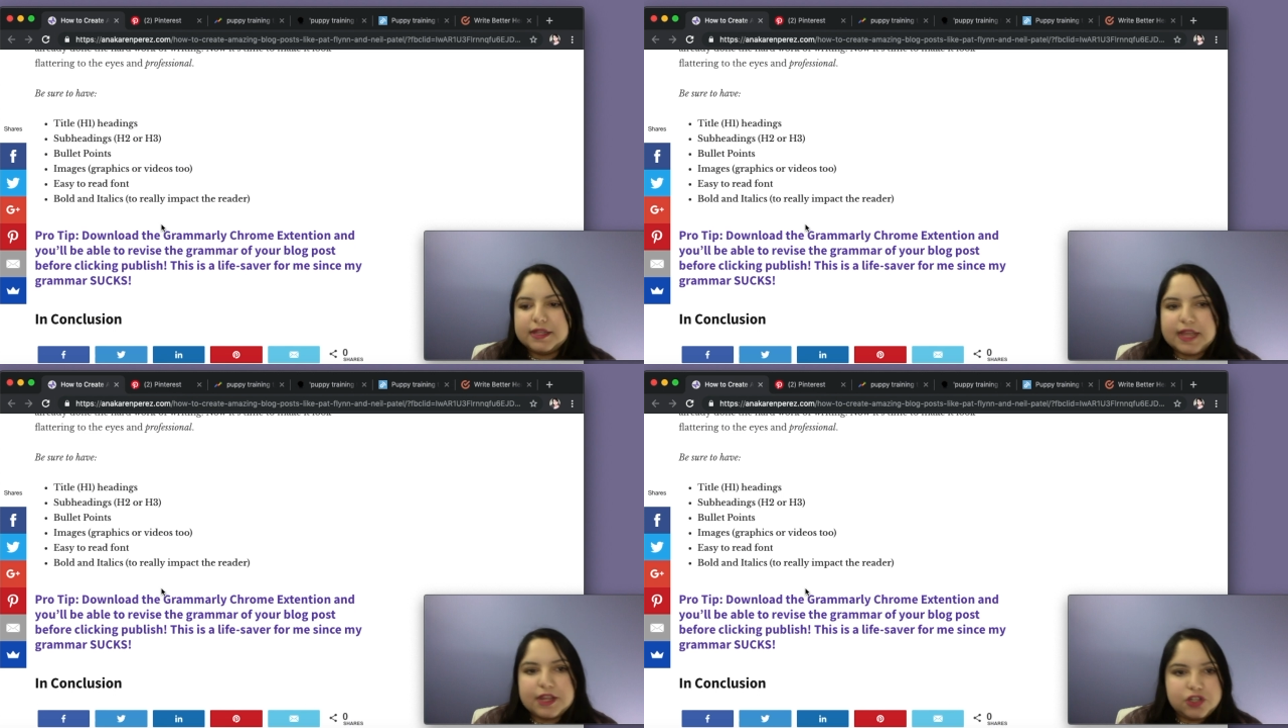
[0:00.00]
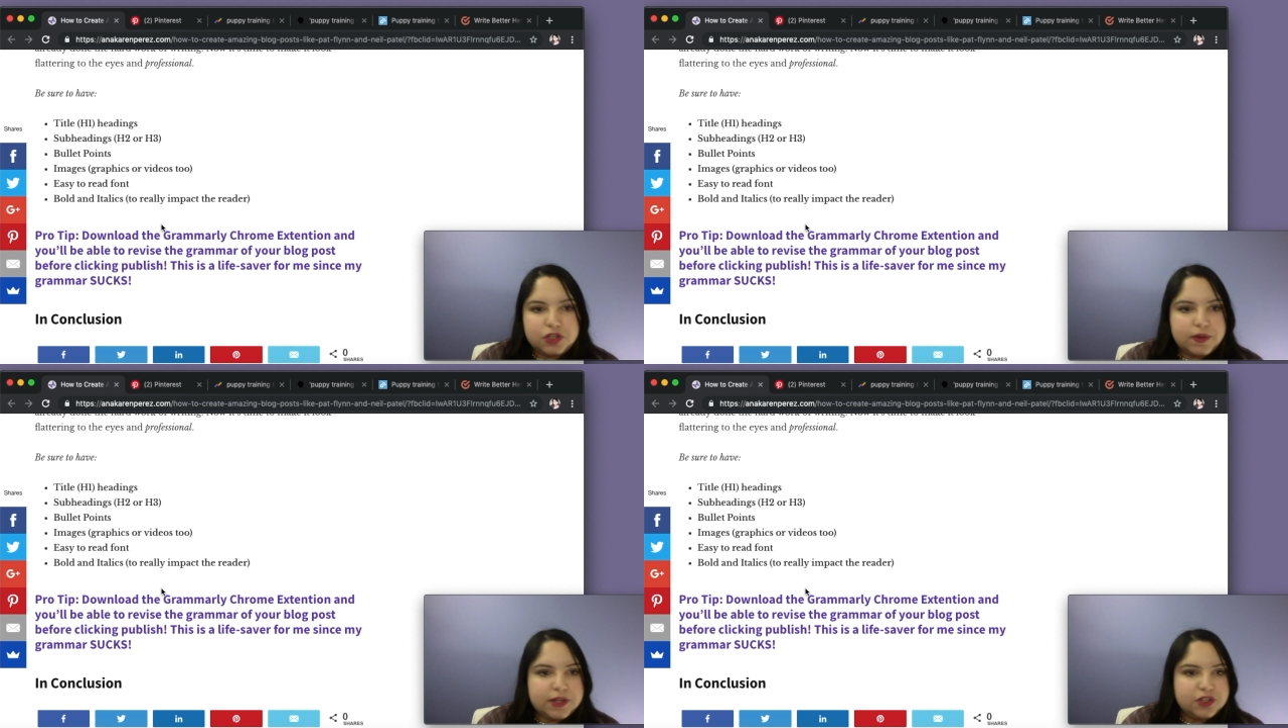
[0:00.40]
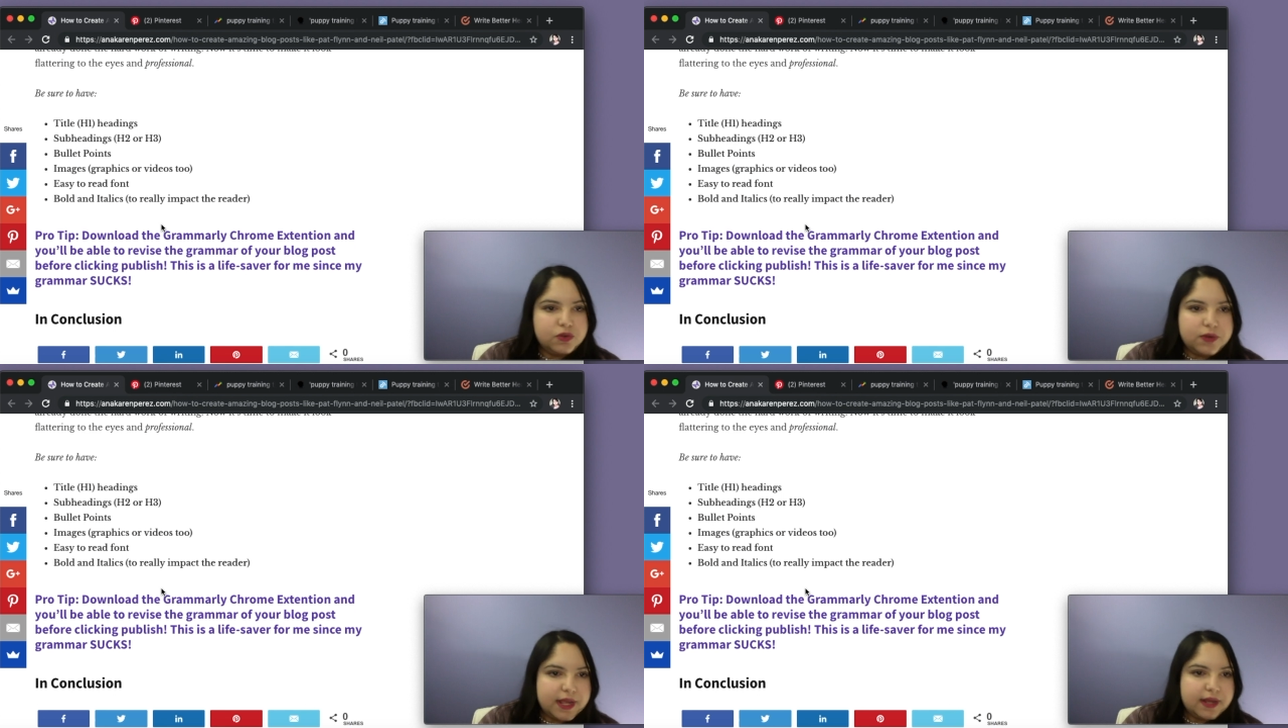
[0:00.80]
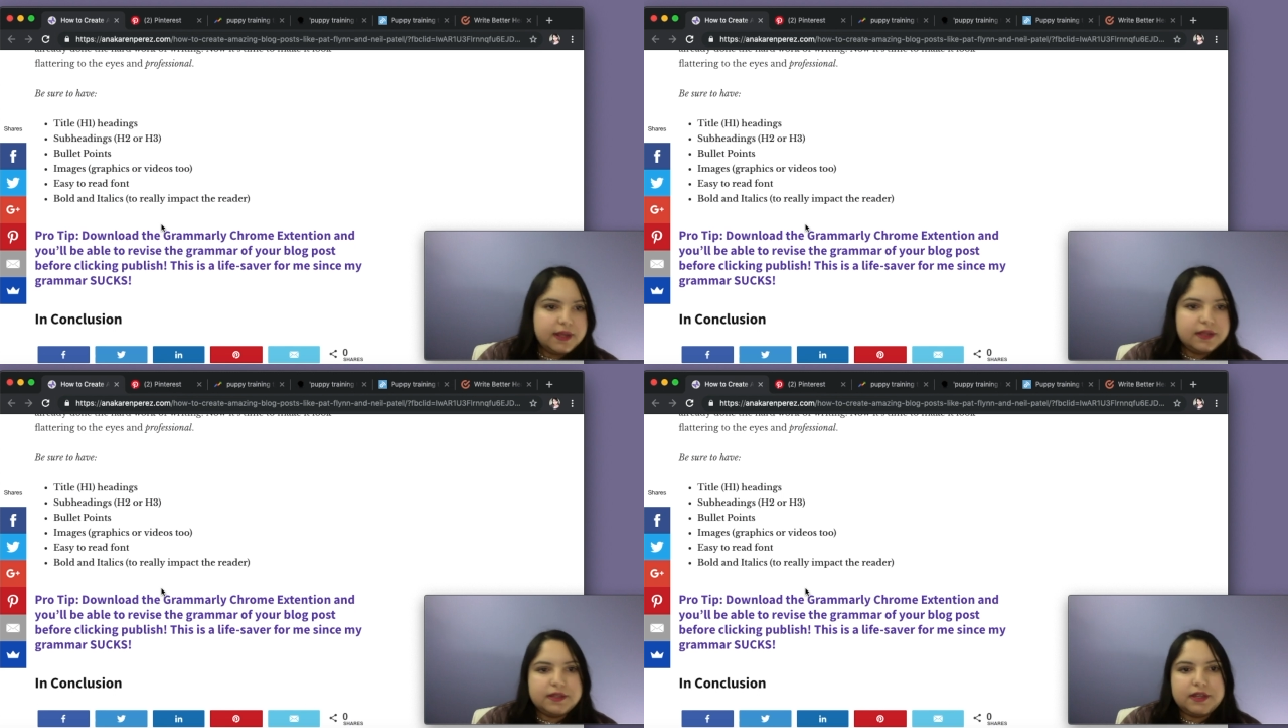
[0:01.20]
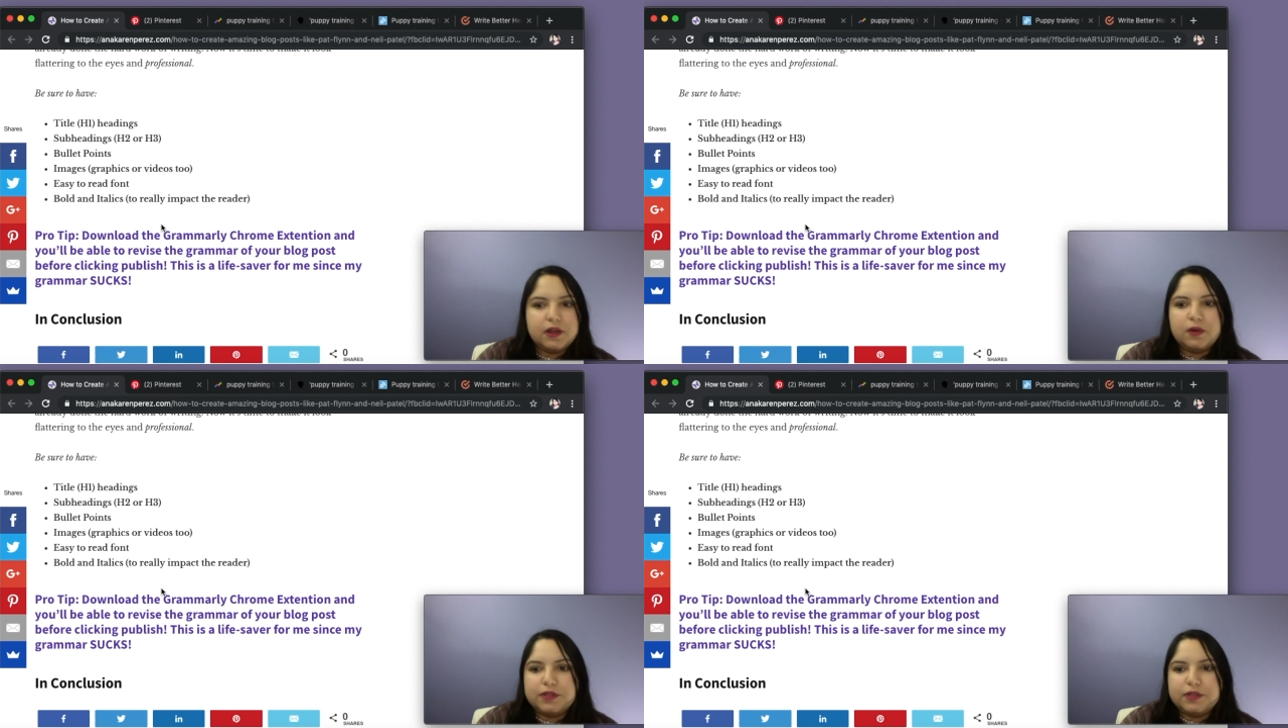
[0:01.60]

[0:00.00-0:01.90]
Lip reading: H2, H3 headings. You know,